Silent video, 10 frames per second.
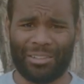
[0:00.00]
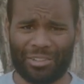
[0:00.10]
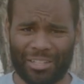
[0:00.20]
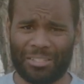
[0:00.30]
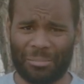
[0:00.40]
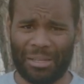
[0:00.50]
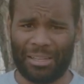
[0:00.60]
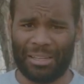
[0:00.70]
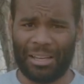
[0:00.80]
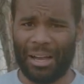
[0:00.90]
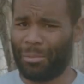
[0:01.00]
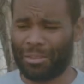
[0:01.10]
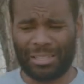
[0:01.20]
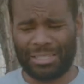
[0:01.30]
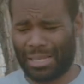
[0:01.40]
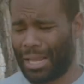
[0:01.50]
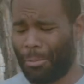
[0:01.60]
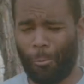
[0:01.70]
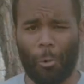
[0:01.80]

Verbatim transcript: Trust me. I'm on the same